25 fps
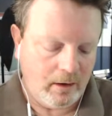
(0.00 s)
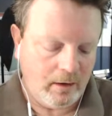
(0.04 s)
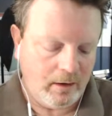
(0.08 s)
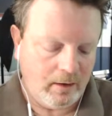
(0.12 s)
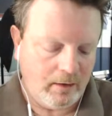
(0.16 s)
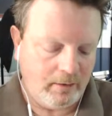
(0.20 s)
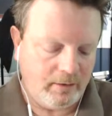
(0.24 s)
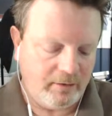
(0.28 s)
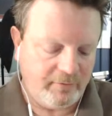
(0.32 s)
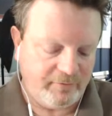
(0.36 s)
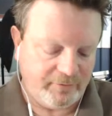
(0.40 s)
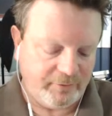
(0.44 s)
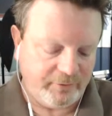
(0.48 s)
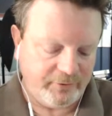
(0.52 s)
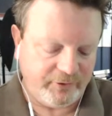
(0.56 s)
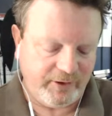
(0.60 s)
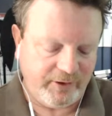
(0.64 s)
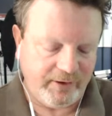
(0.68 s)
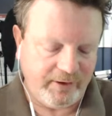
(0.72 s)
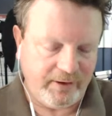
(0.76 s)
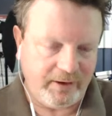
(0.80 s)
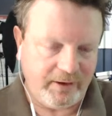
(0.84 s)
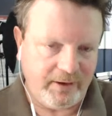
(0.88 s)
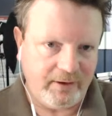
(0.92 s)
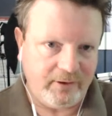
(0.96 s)
the first
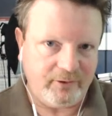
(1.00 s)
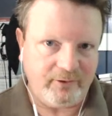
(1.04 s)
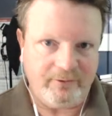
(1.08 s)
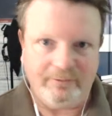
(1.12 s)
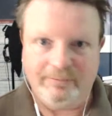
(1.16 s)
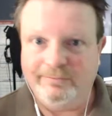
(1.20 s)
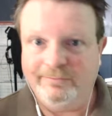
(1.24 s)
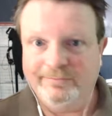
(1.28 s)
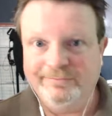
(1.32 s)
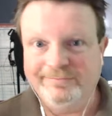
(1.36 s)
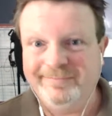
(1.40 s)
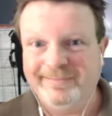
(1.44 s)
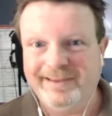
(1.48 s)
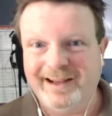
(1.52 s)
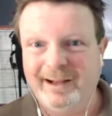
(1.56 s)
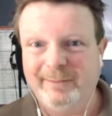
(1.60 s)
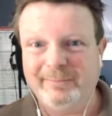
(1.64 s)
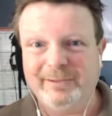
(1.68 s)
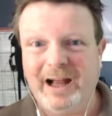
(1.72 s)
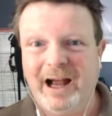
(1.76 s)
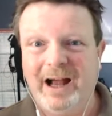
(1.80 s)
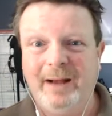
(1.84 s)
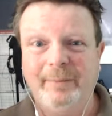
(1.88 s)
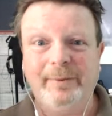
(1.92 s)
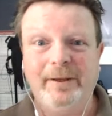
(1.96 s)
thing is I'm
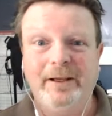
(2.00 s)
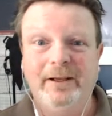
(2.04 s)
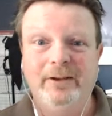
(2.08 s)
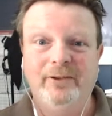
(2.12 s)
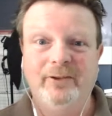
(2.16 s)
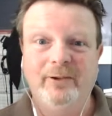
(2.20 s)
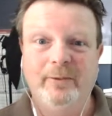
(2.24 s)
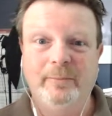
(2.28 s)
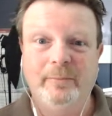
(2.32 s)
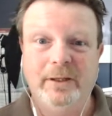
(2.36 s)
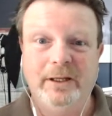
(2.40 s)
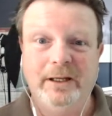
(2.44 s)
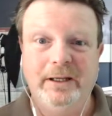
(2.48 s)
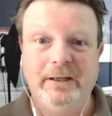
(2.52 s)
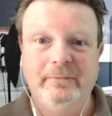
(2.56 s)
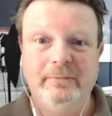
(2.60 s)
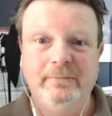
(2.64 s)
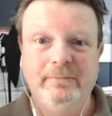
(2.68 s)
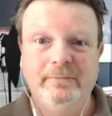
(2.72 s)
copying somebody.